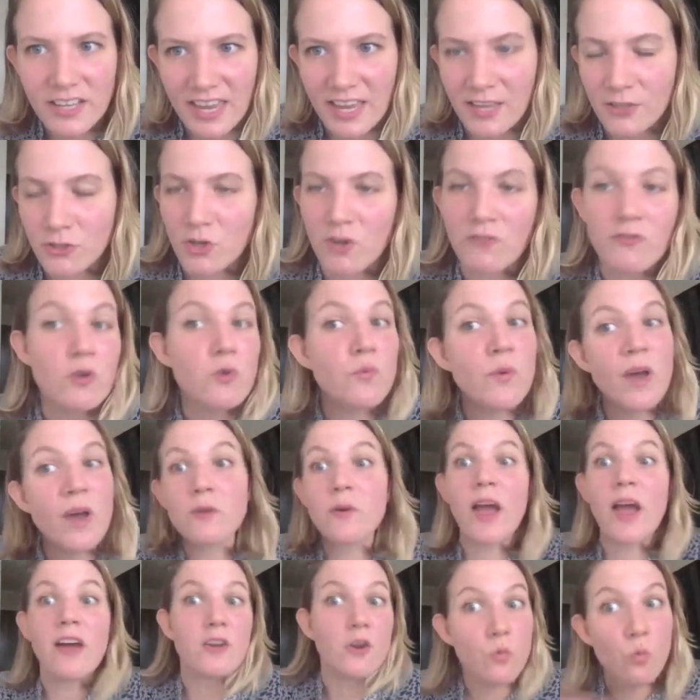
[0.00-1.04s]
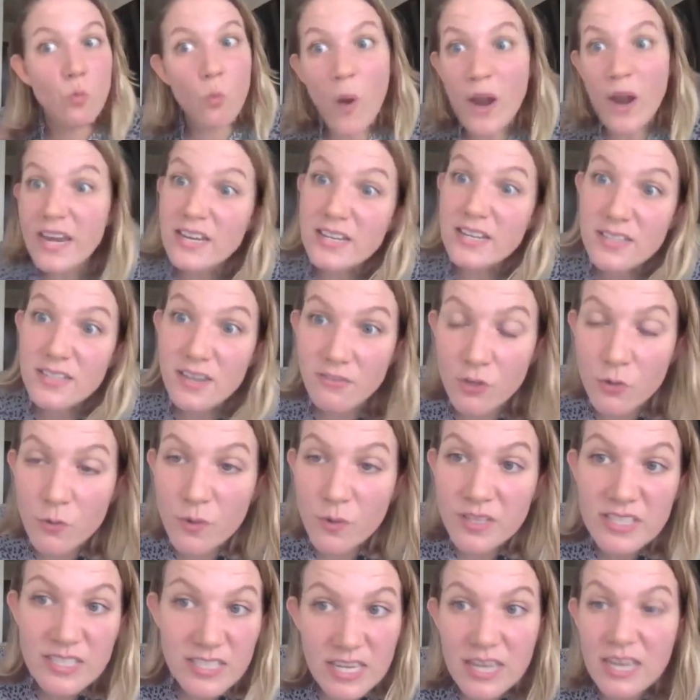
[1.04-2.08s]
cancer. If you went around and whitened
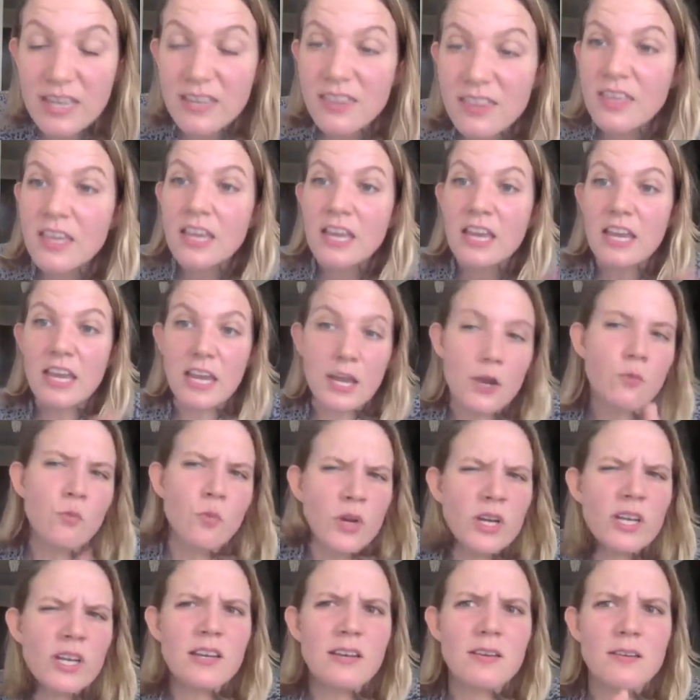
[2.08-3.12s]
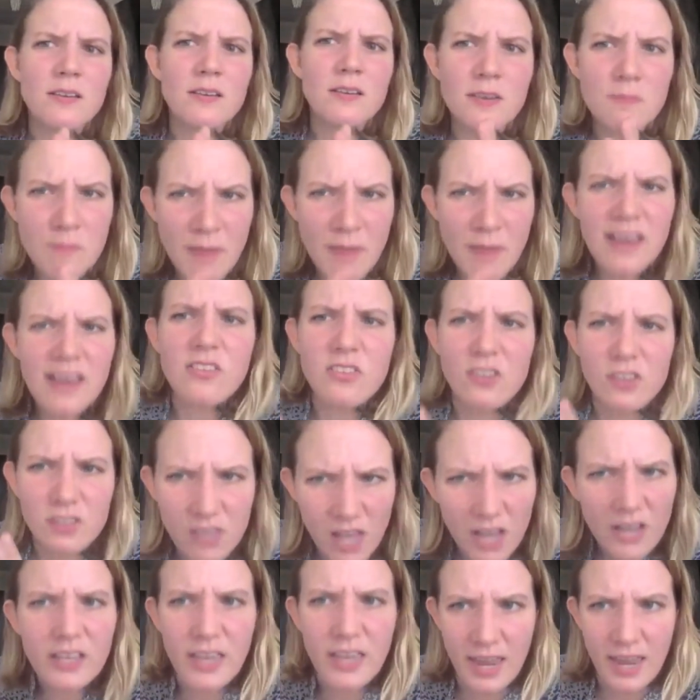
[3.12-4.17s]
everyone's teeth, it wouldn't make the
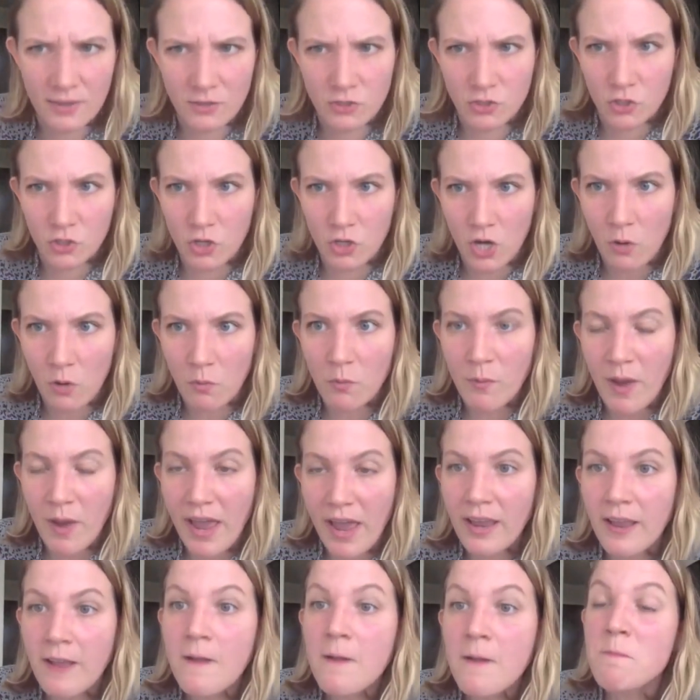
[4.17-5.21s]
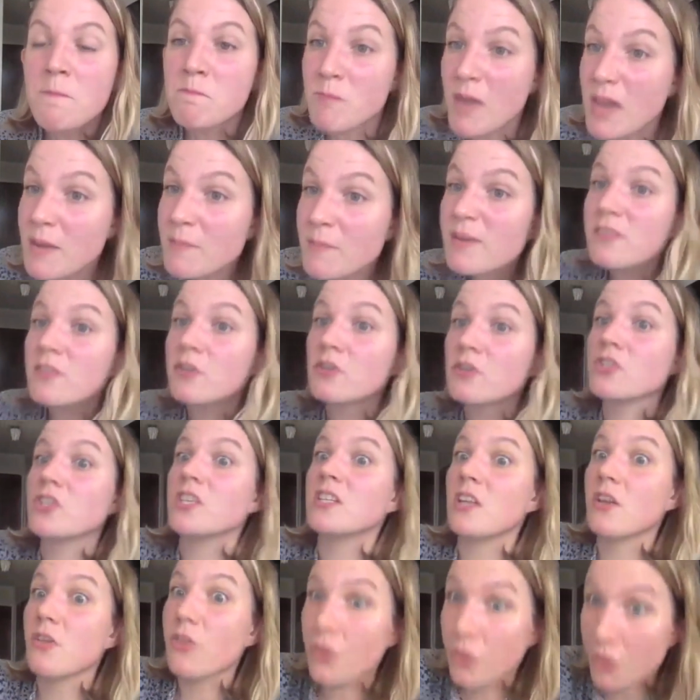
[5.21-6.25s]
lung cancer go away. Maybe there's
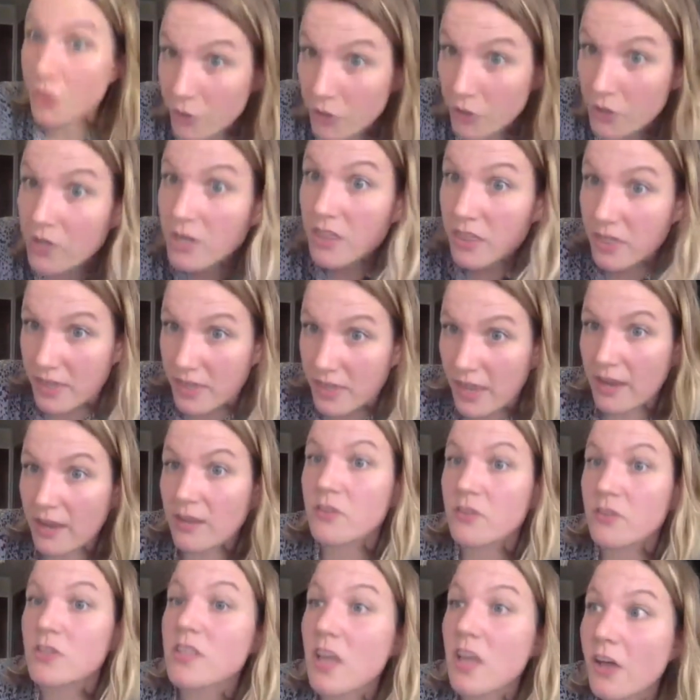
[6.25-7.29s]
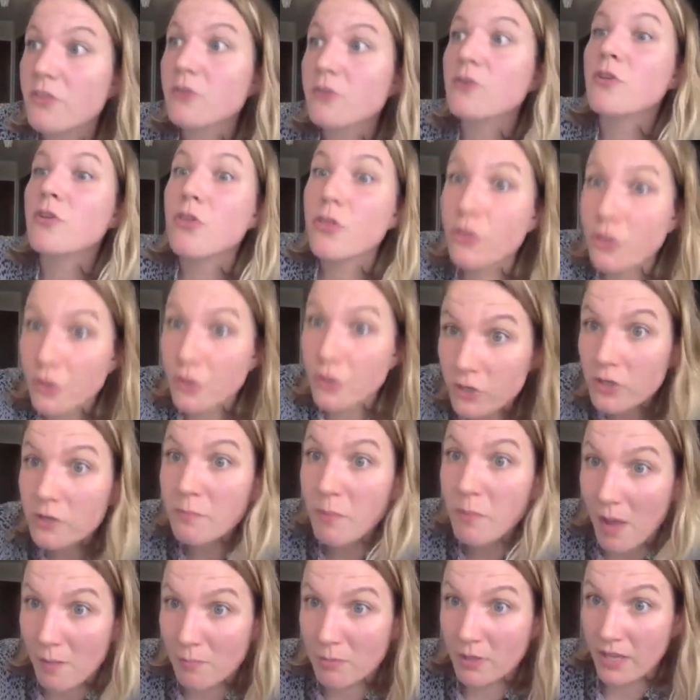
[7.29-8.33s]
this third thing, this other third
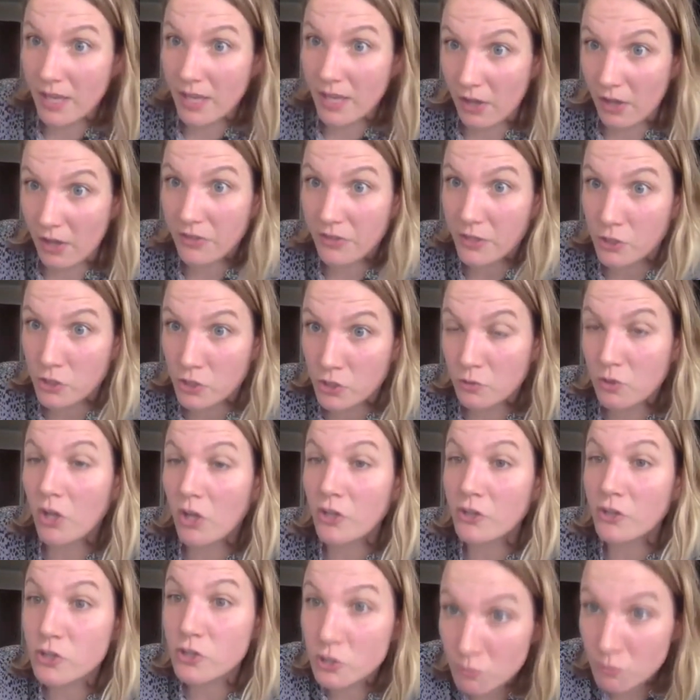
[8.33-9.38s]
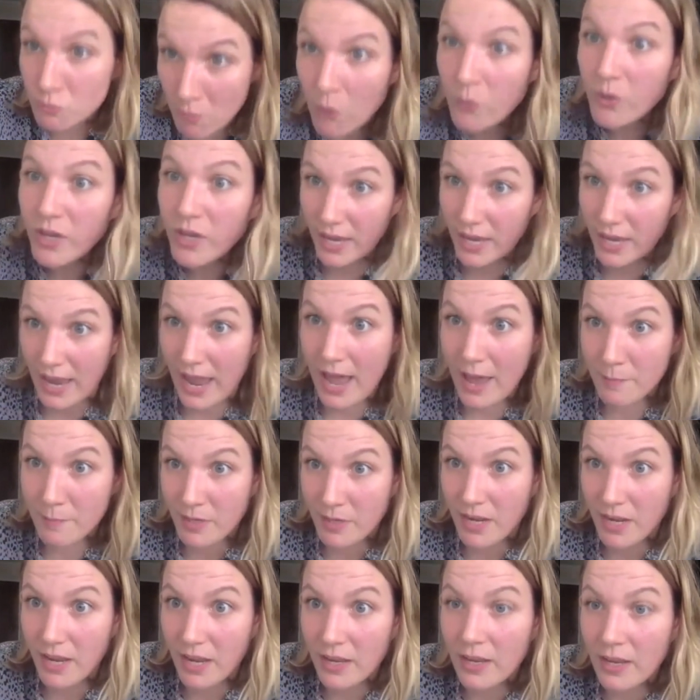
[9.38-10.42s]
public health issue called smoking
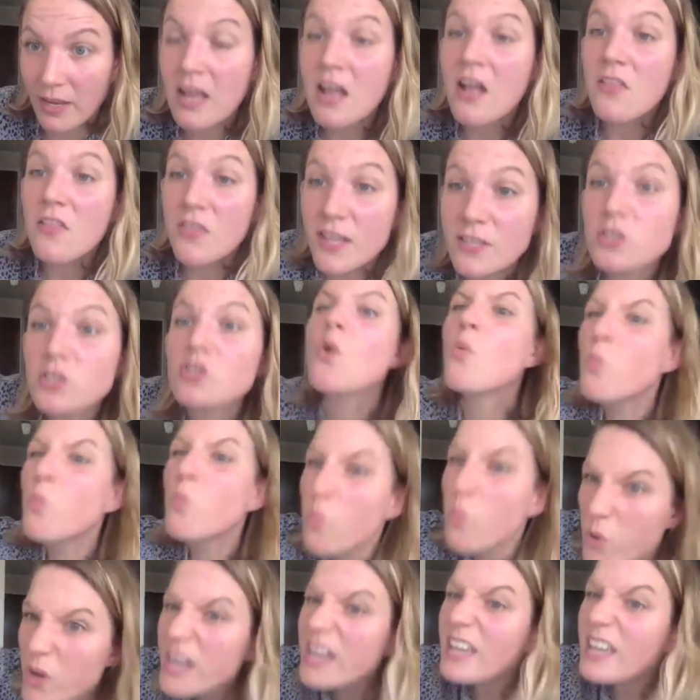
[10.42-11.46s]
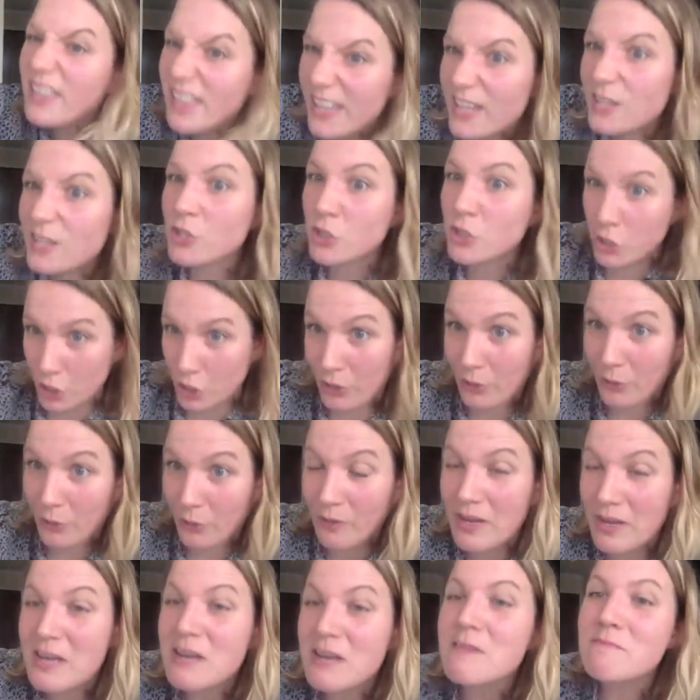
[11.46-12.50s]
happening. That's the real issue
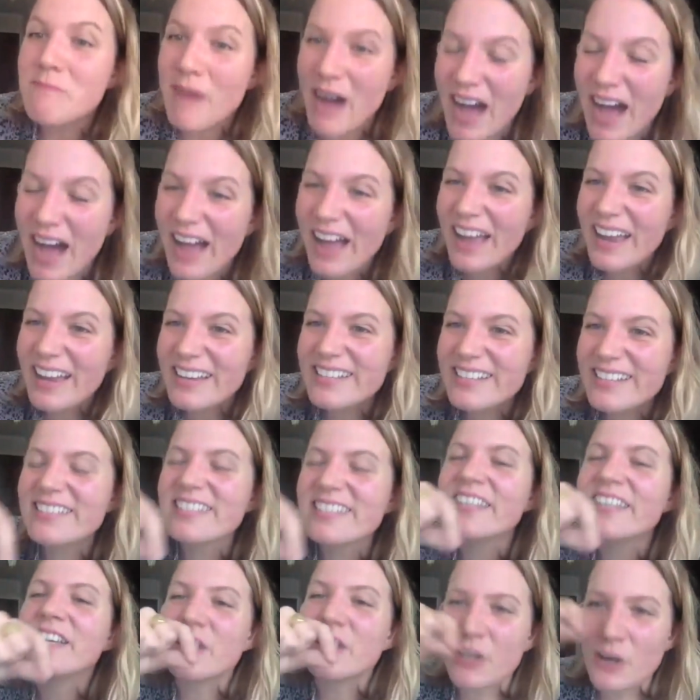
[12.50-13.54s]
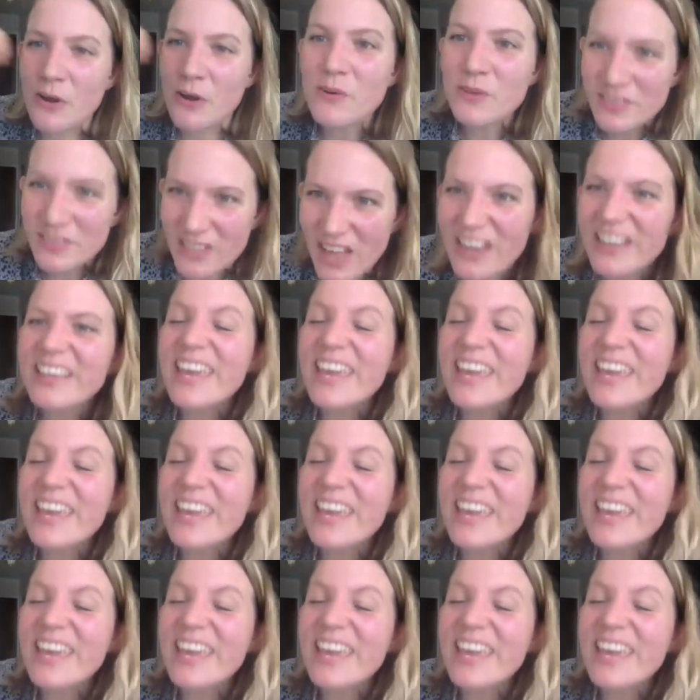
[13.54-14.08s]
behind, you know, lung